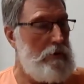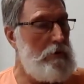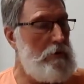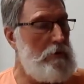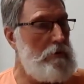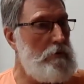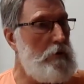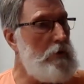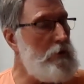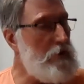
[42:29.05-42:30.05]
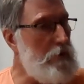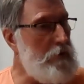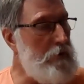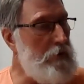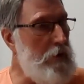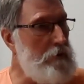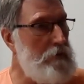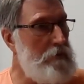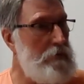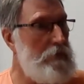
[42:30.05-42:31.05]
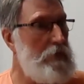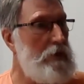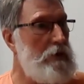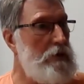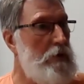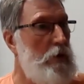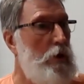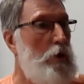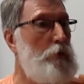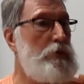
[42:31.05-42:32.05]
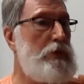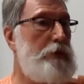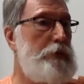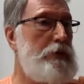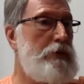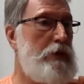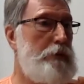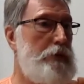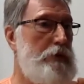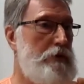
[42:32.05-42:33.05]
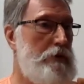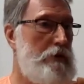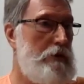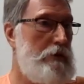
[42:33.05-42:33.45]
Oh, what are you suffering from? This Homo sapiens sapiens.